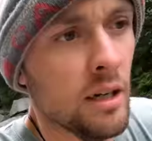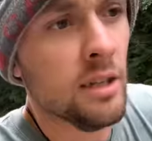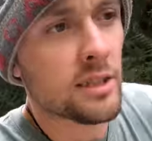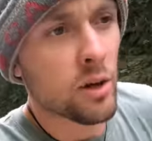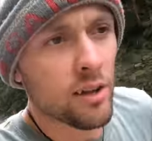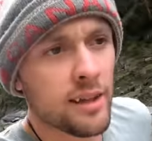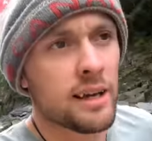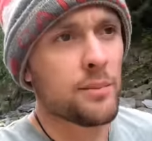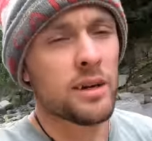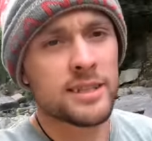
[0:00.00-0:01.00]
So I
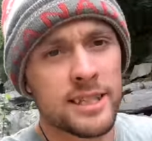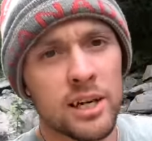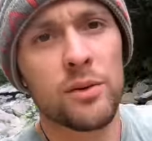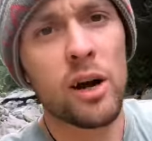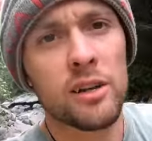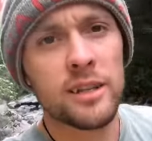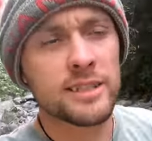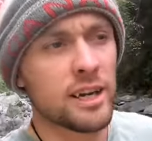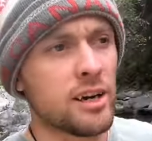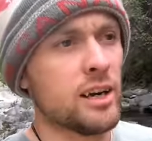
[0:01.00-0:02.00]
think I'm gonna stick around in
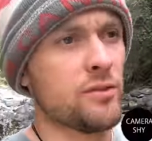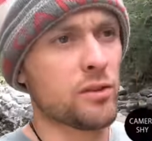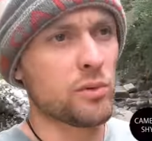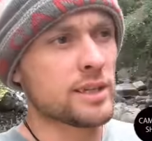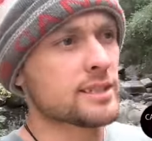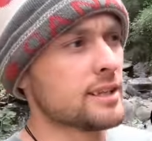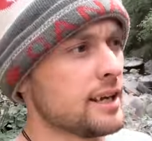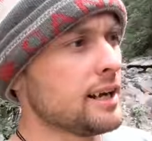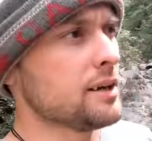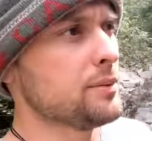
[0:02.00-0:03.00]
this area for the rest of the
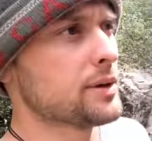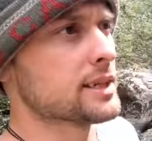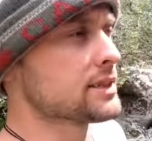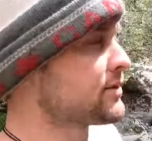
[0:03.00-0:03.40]
day because